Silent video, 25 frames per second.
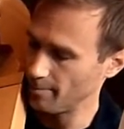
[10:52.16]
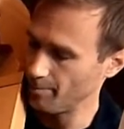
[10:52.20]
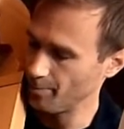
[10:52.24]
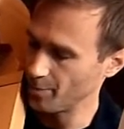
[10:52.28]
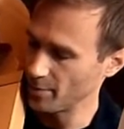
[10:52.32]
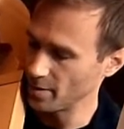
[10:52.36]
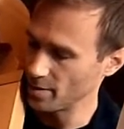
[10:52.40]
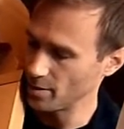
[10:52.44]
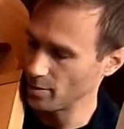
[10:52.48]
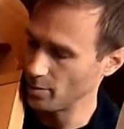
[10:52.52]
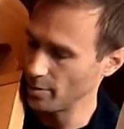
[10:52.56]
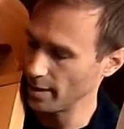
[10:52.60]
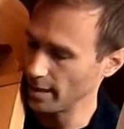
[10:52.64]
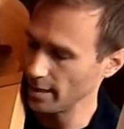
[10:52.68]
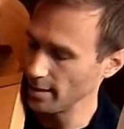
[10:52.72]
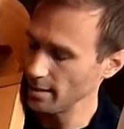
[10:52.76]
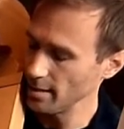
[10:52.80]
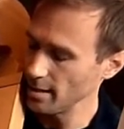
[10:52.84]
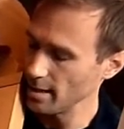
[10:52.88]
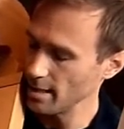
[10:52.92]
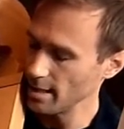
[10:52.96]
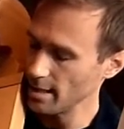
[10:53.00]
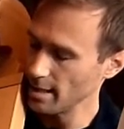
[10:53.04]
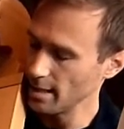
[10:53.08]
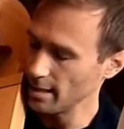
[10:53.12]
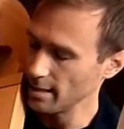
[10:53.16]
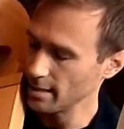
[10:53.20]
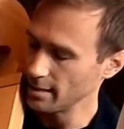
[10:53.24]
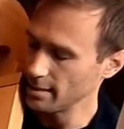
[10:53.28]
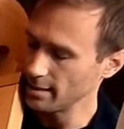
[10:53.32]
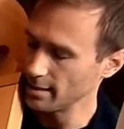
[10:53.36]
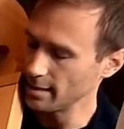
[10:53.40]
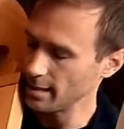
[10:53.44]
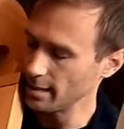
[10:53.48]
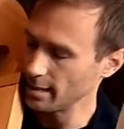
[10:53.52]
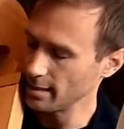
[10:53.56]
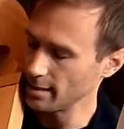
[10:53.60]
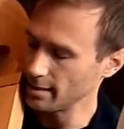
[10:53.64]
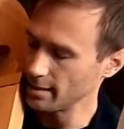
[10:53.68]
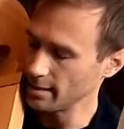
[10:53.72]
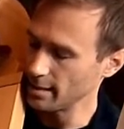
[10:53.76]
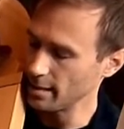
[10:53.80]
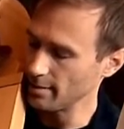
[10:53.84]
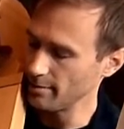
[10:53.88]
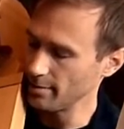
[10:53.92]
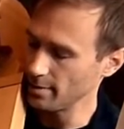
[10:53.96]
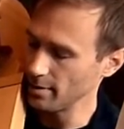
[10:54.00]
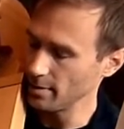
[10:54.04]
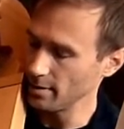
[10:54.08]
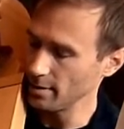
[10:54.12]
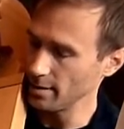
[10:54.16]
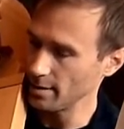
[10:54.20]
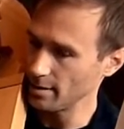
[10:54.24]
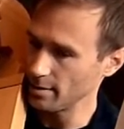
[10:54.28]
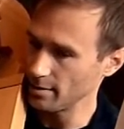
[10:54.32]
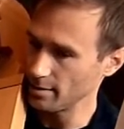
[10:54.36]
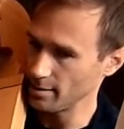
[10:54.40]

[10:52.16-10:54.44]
string, 6, 7.